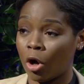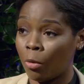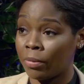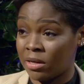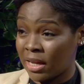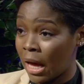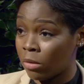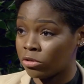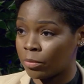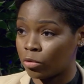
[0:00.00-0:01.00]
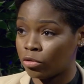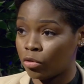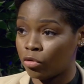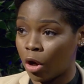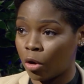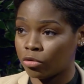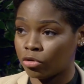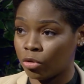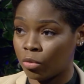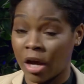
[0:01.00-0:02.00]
open and accountable to those who